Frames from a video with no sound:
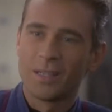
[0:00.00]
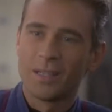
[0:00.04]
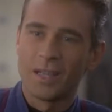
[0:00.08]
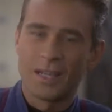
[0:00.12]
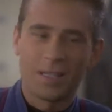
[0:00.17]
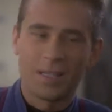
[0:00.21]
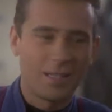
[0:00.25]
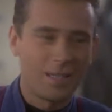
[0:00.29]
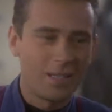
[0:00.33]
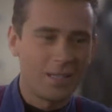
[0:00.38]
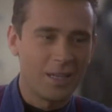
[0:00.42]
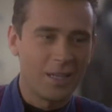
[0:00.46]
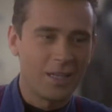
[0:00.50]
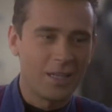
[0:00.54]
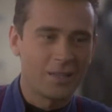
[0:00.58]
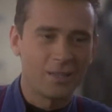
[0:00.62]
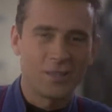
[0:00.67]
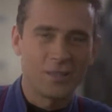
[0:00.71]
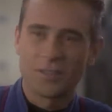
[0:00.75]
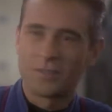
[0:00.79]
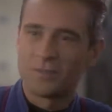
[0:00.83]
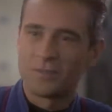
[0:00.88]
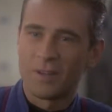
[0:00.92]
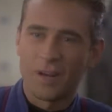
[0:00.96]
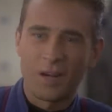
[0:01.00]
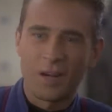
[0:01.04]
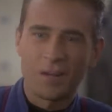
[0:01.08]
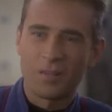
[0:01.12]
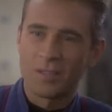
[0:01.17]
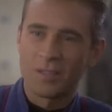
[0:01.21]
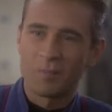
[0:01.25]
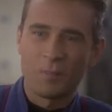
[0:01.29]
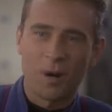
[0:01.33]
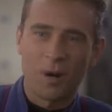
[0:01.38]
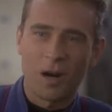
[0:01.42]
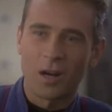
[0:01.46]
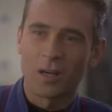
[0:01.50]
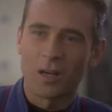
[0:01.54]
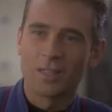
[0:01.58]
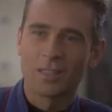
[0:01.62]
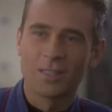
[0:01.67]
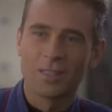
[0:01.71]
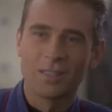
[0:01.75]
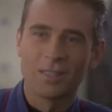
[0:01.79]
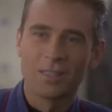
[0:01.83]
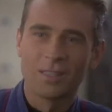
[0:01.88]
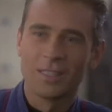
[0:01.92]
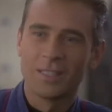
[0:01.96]
And, and she's very smart.
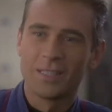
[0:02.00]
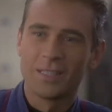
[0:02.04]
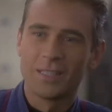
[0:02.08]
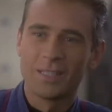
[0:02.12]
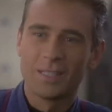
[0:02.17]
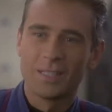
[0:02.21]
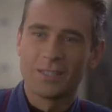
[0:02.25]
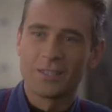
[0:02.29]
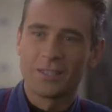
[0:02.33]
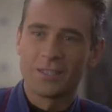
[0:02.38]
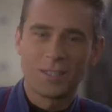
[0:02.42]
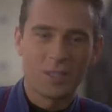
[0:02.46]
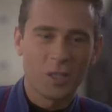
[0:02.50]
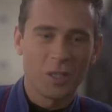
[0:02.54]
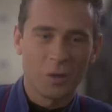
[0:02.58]
She